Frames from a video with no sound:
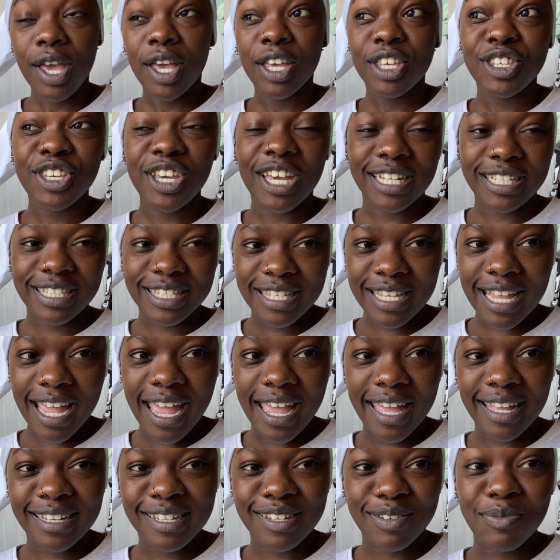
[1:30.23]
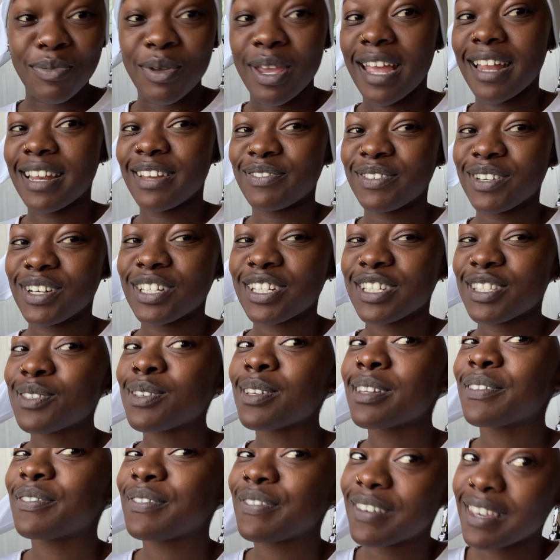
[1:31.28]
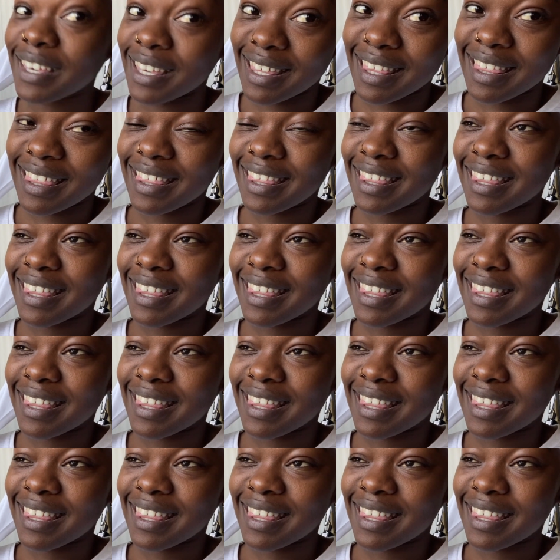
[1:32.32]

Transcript: You understand? We are leaving on the 25th.